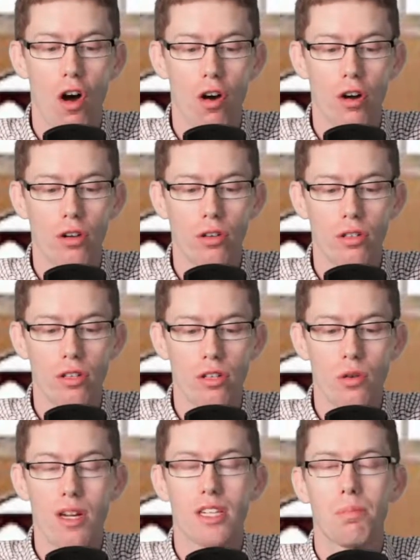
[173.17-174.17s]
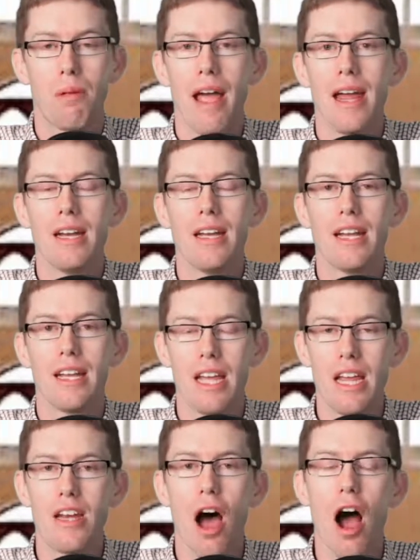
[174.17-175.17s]
articles to explain
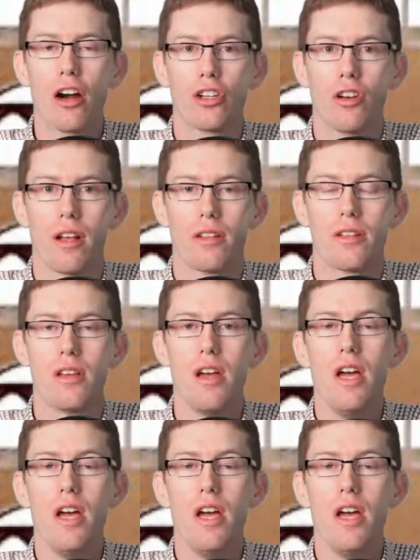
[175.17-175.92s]
key doctrines.